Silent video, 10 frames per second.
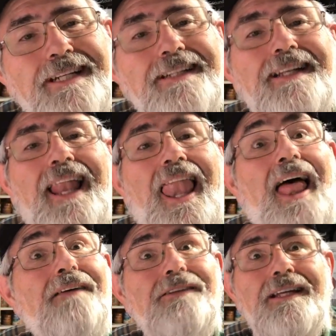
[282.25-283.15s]
Isn't that
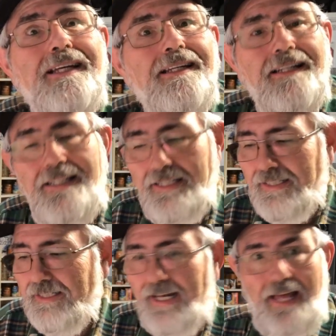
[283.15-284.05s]
lovely?
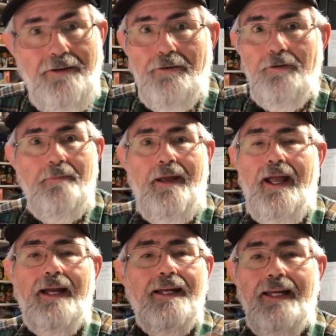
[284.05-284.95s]
I don't own a
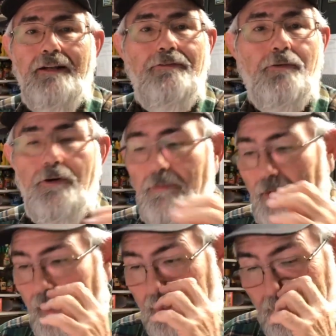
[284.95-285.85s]
Mac. I can't afford a Mac.